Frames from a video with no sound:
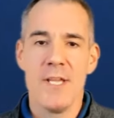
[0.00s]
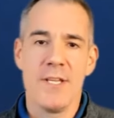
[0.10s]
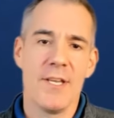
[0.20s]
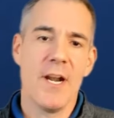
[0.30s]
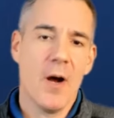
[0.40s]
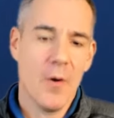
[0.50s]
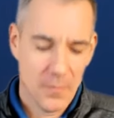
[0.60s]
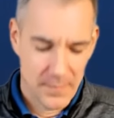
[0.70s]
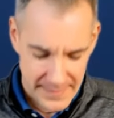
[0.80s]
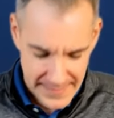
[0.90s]
You
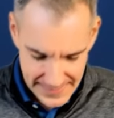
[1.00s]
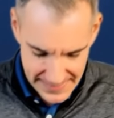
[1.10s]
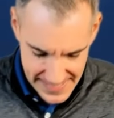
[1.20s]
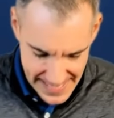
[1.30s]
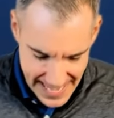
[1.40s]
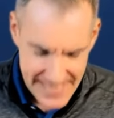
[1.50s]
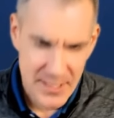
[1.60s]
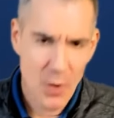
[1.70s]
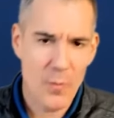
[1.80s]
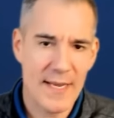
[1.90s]
know, I
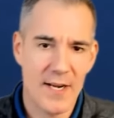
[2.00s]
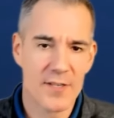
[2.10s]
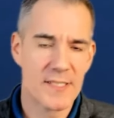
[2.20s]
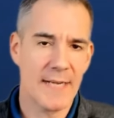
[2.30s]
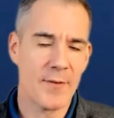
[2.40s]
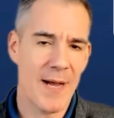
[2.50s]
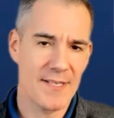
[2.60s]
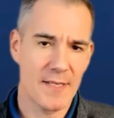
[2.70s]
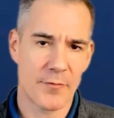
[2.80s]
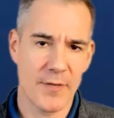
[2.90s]
know we hear stuff
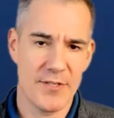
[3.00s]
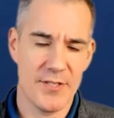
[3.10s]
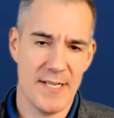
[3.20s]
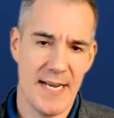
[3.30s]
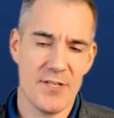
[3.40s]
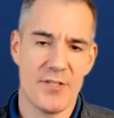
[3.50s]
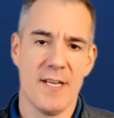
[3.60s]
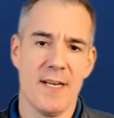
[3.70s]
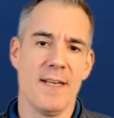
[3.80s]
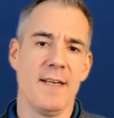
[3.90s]
about
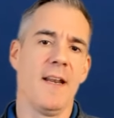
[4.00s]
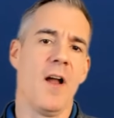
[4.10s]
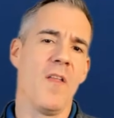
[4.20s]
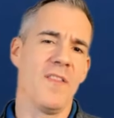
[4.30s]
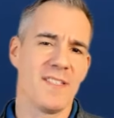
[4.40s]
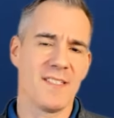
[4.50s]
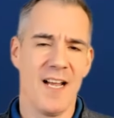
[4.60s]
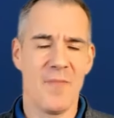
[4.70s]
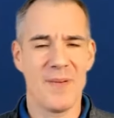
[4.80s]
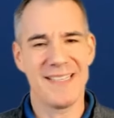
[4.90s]
differentiation and, and all this
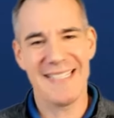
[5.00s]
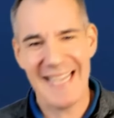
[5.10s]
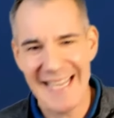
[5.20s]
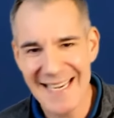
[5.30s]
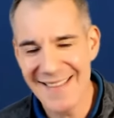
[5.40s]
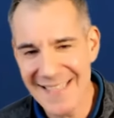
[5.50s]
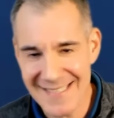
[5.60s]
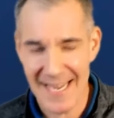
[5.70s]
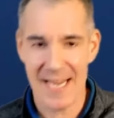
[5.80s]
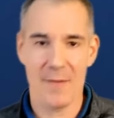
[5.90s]
stuff, but at the end of the
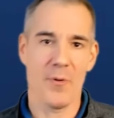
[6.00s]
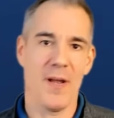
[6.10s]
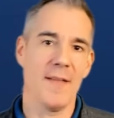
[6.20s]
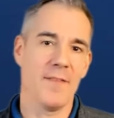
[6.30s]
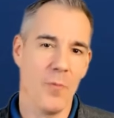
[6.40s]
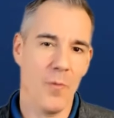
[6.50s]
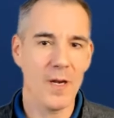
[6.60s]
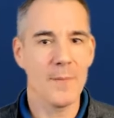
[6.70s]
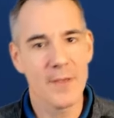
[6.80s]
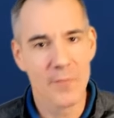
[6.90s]
day, Brent, if you want
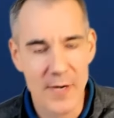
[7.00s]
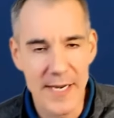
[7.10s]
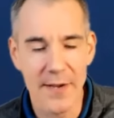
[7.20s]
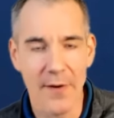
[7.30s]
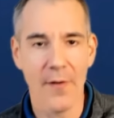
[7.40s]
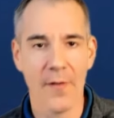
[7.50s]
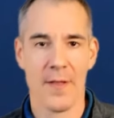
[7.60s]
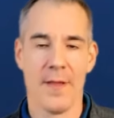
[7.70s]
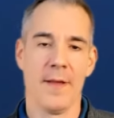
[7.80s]
to be real,